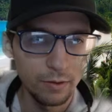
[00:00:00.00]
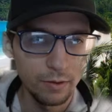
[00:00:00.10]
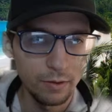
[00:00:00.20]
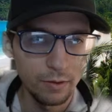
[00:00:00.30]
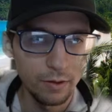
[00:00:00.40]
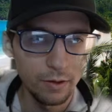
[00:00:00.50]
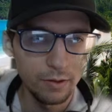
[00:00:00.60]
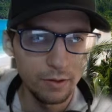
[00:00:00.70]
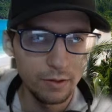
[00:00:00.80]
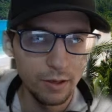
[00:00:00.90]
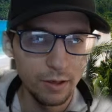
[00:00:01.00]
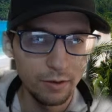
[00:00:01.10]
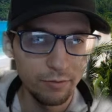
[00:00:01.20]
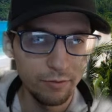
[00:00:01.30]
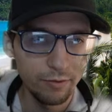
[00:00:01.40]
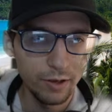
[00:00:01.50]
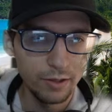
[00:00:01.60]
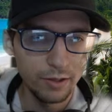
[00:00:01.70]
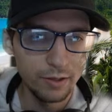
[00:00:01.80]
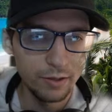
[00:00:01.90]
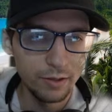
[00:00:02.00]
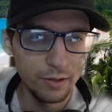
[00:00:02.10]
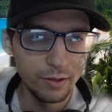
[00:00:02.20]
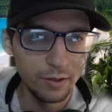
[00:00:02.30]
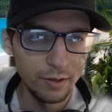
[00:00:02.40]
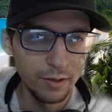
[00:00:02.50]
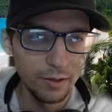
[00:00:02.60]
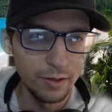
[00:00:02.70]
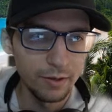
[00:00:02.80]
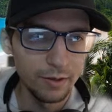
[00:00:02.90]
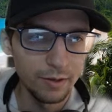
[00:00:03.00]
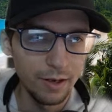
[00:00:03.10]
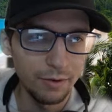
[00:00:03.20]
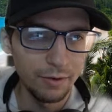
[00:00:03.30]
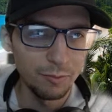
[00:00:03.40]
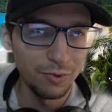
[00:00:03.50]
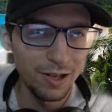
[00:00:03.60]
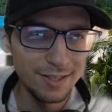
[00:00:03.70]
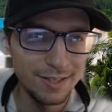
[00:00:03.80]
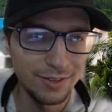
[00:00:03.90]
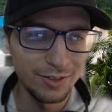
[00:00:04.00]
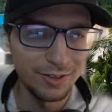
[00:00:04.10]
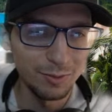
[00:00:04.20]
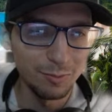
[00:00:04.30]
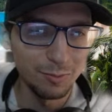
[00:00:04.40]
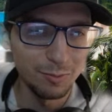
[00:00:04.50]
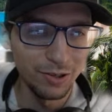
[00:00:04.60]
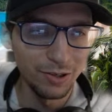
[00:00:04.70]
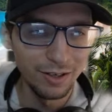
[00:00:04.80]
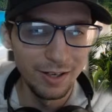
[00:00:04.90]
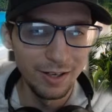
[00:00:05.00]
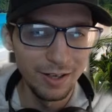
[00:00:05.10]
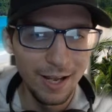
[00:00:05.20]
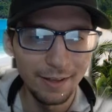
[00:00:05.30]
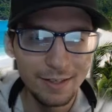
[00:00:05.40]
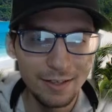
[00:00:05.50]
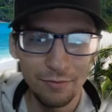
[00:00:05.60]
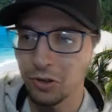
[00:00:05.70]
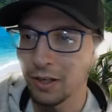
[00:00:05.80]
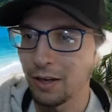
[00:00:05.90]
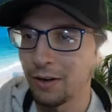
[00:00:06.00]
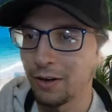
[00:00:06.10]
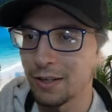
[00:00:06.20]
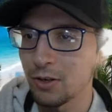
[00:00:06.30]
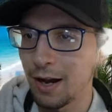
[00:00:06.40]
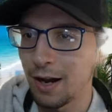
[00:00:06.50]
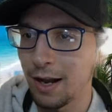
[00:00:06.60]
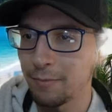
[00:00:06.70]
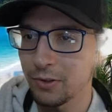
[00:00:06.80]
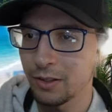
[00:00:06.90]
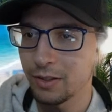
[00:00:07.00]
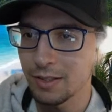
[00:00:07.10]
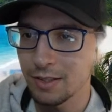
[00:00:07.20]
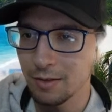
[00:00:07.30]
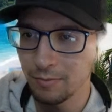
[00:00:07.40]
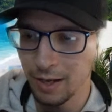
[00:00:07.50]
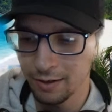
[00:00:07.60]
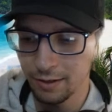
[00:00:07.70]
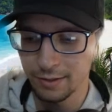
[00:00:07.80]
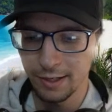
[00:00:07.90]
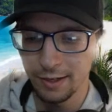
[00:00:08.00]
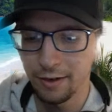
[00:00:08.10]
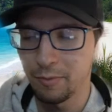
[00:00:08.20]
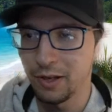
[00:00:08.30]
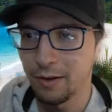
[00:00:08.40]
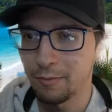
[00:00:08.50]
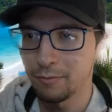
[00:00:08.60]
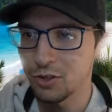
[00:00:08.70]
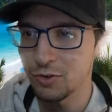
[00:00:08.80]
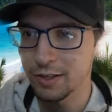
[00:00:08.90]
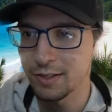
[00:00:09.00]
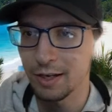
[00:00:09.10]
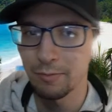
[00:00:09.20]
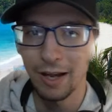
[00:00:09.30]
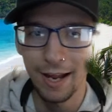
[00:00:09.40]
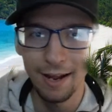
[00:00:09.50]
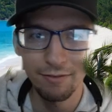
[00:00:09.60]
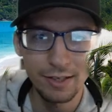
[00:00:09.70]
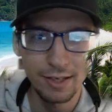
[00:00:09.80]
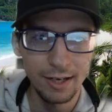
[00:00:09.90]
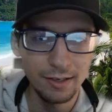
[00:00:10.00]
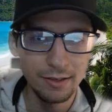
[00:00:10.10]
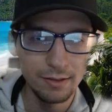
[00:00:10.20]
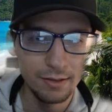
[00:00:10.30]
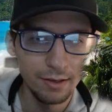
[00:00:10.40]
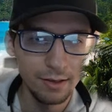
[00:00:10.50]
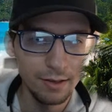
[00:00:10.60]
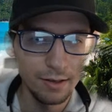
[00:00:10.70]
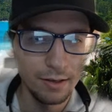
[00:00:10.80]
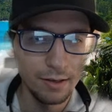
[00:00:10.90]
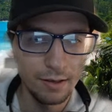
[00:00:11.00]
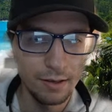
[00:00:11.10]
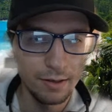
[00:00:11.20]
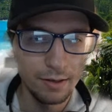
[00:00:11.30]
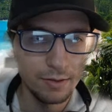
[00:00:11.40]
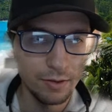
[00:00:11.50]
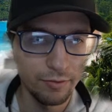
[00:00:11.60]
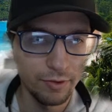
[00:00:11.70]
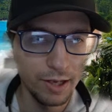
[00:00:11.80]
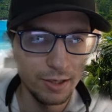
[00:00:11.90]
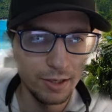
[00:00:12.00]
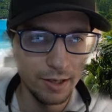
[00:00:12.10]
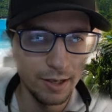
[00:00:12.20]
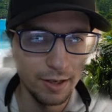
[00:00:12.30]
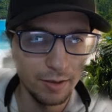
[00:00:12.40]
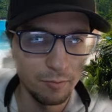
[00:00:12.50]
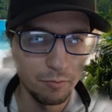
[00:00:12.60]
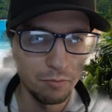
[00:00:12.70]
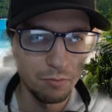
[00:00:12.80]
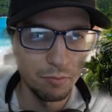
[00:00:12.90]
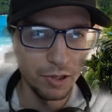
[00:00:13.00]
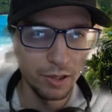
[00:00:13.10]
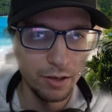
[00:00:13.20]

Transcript: there's that effect. Now it blocks the whole blur. And this isn't 4K, right? So I'm gonna, since I'm editing in 1080p, I'm gonna shrink this down by half the size. So the flash isn't that big.